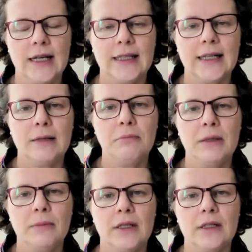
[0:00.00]
that can
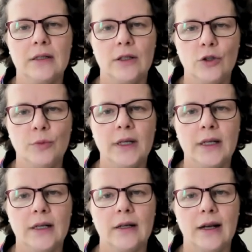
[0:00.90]
mimic
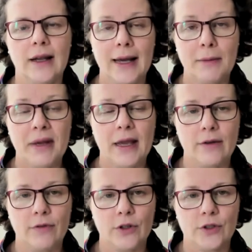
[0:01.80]
human-like
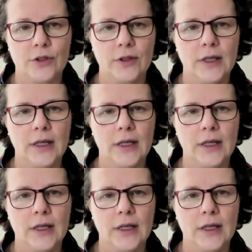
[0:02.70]
behaviors.